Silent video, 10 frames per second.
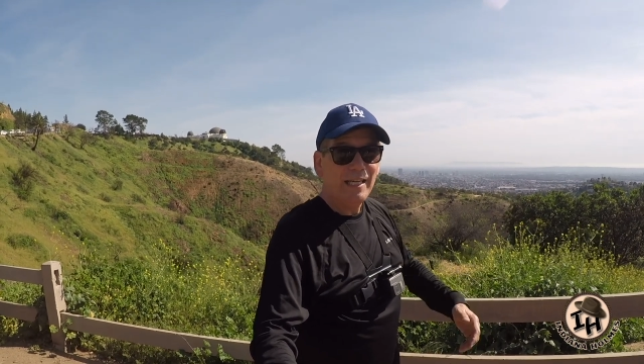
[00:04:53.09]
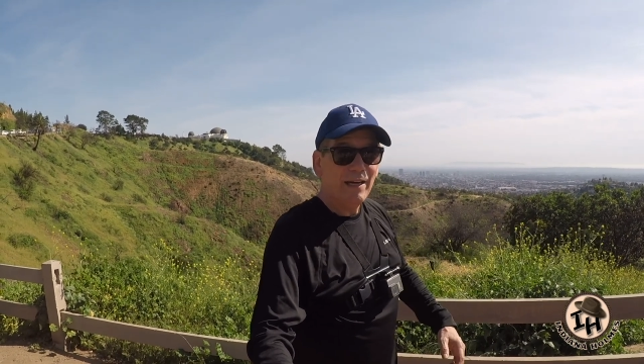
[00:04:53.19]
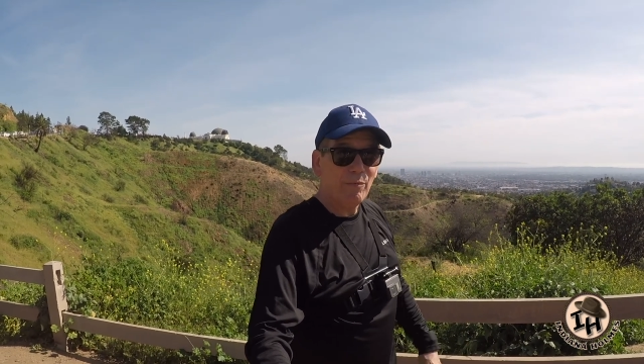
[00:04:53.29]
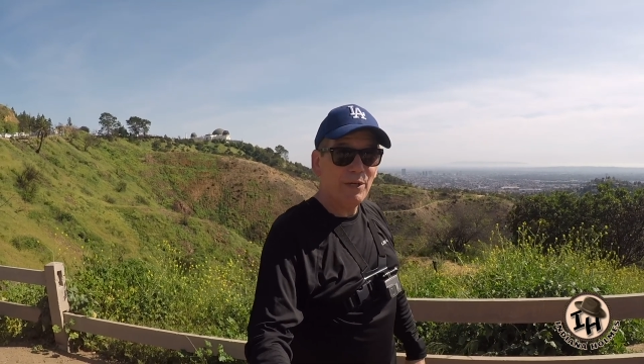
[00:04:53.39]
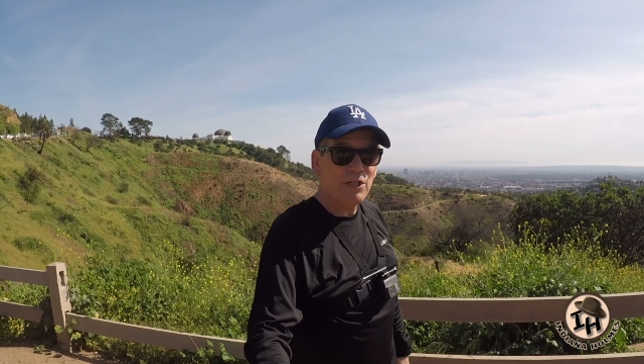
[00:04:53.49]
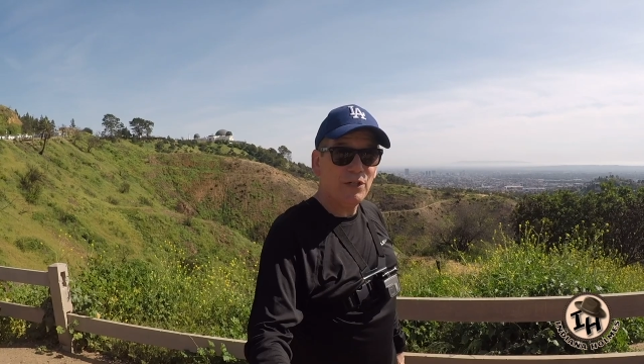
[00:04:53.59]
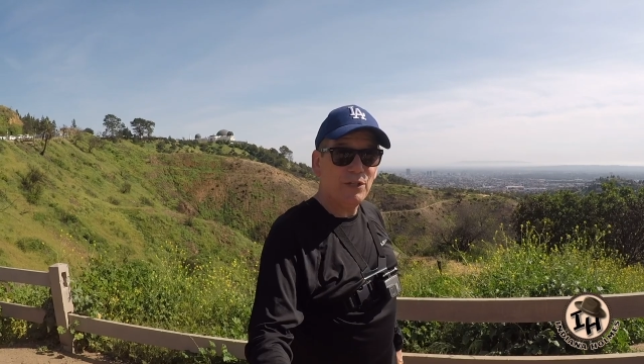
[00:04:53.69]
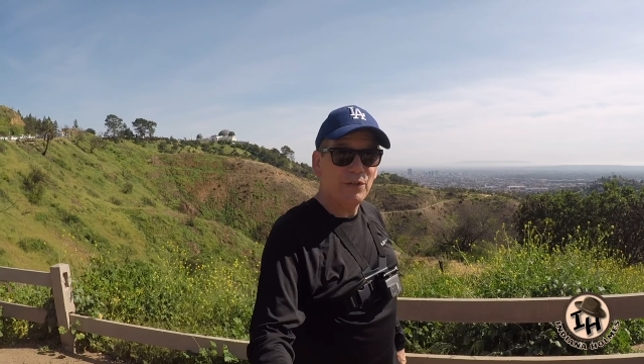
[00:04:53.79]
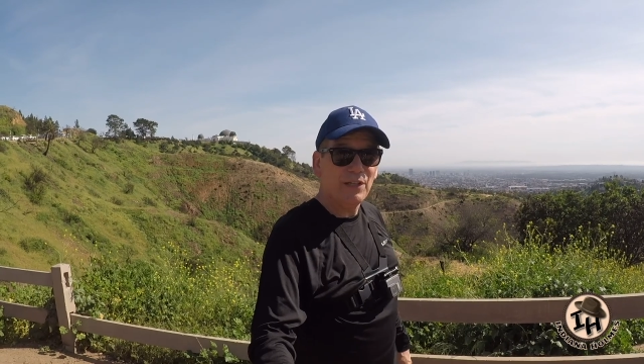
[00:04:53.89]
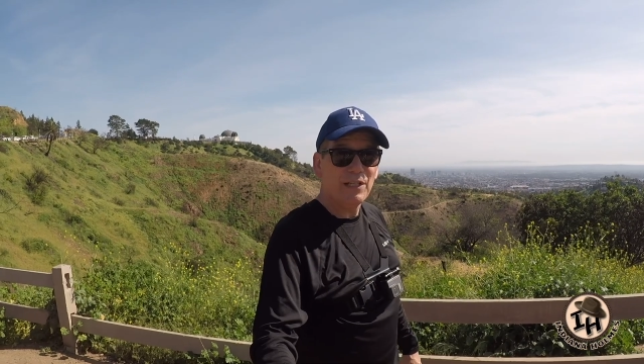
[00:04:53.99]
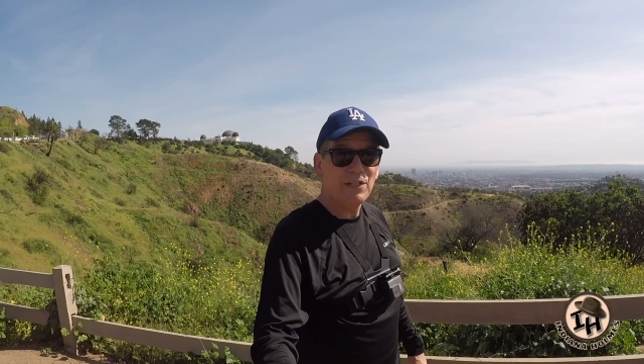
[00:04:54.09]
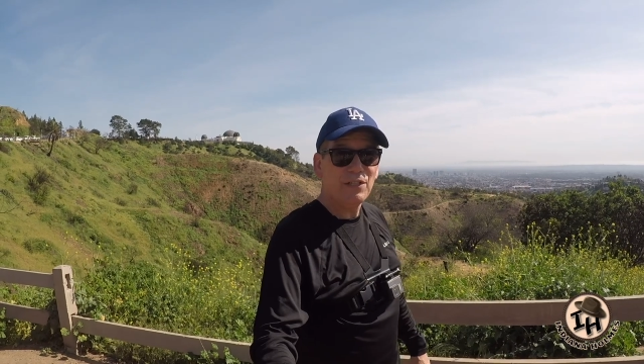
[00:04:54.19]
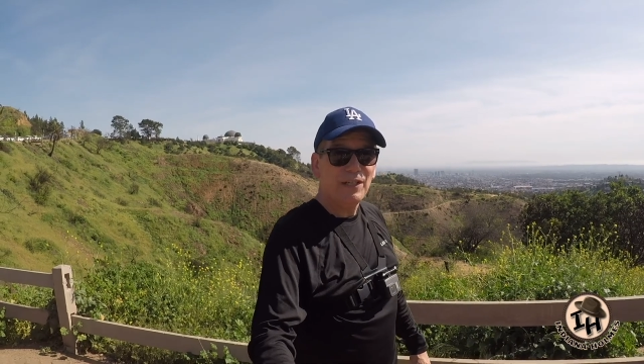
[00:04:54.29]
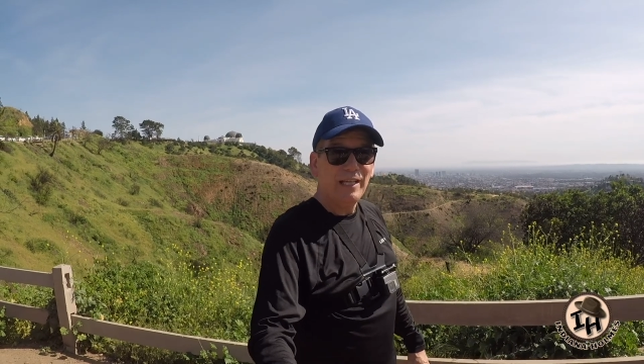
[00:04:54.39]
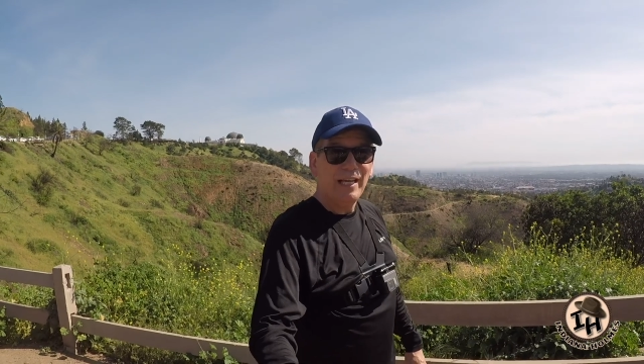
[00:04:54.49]
Everybody should do this
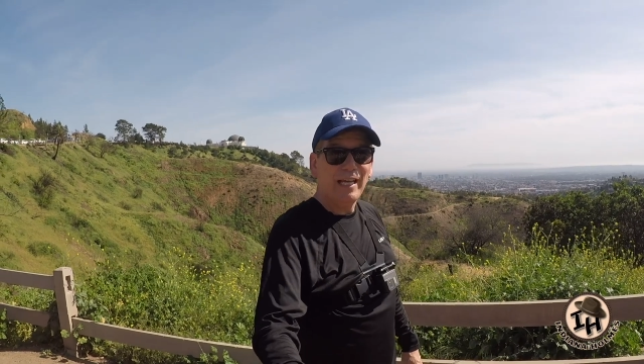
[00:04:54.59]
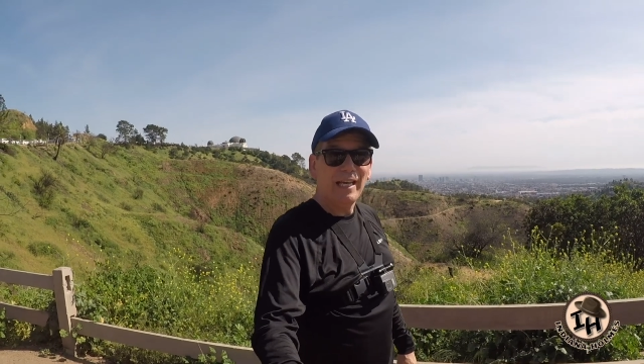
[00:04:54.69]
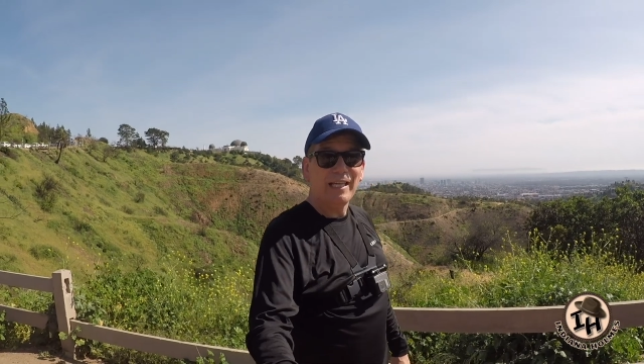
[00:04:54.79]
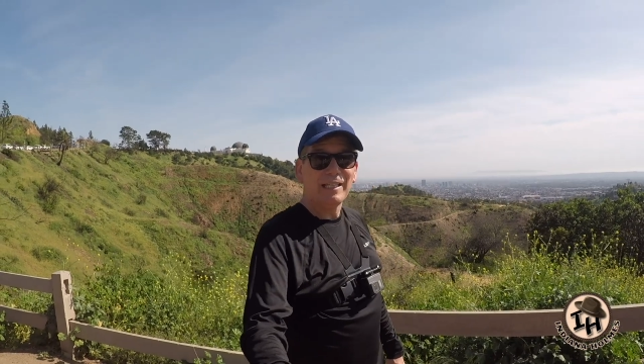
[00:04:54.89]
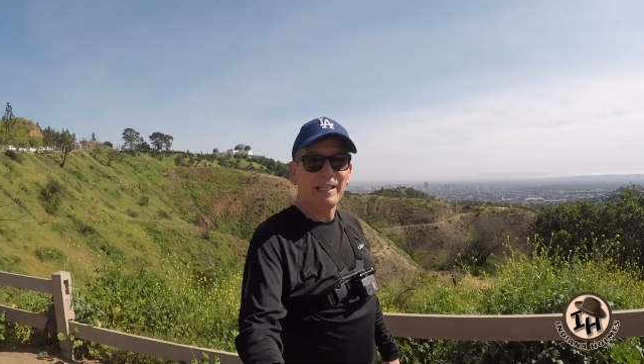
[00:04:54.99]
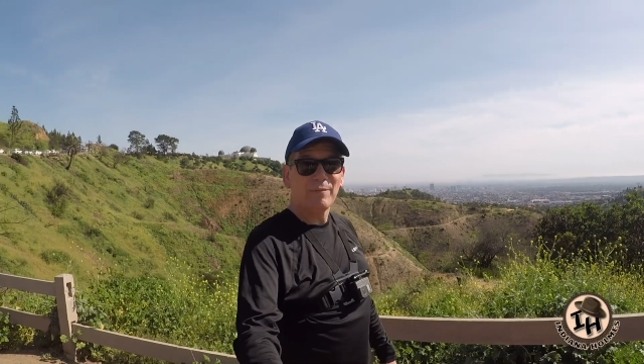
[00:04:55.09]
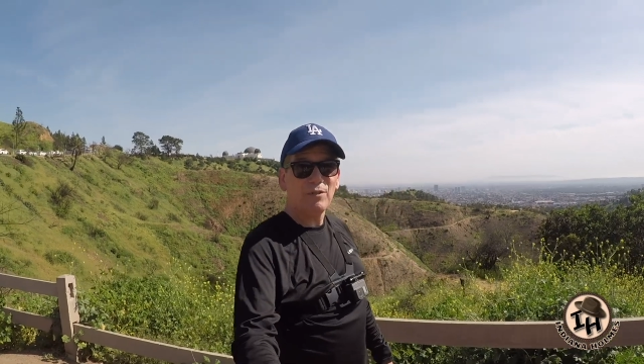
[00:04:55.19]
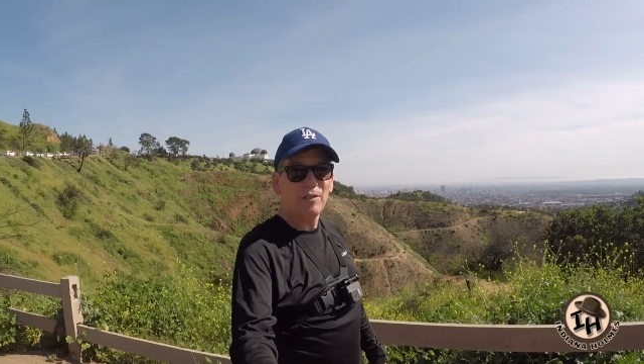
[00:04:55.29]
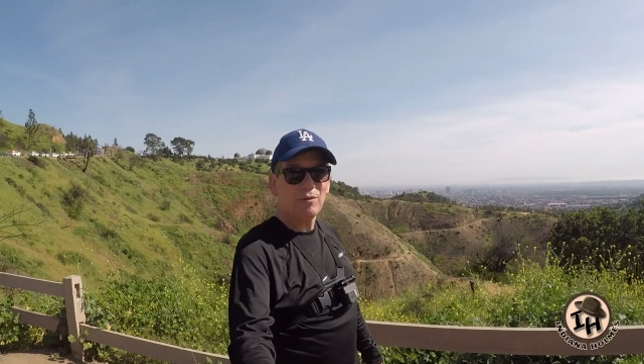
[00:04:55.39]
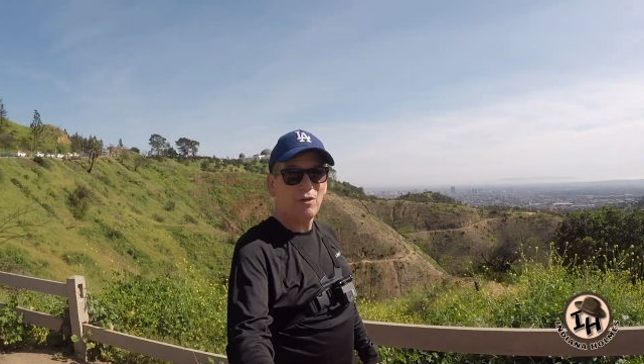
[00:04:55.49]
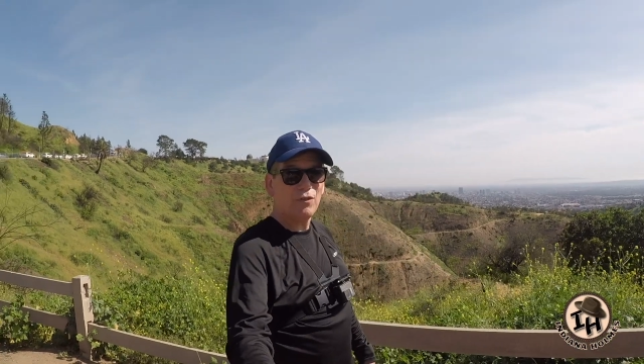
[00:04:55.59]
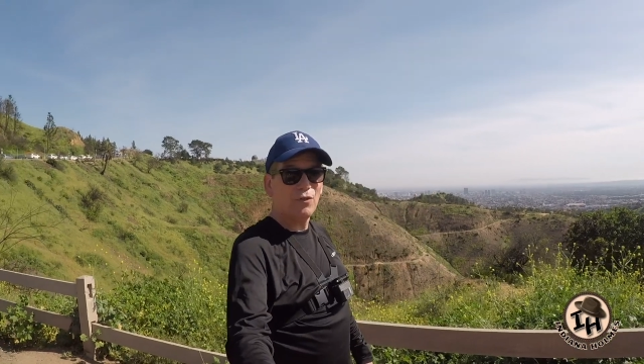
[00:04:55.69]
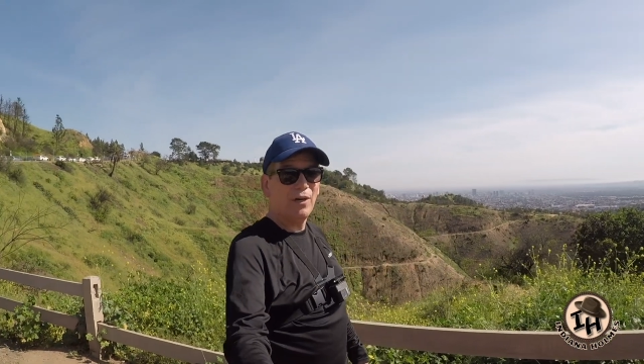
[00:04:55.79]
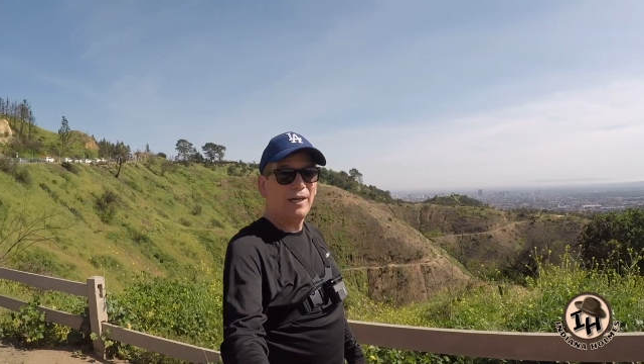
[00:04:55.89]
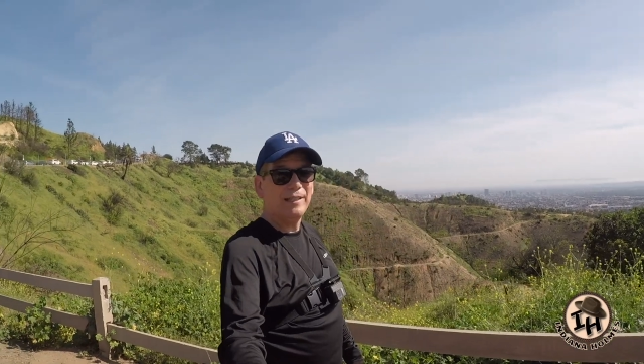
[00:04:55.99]
and get up to the
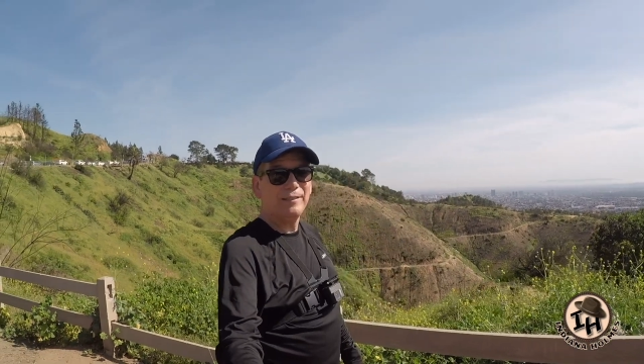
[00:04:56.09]
observatory.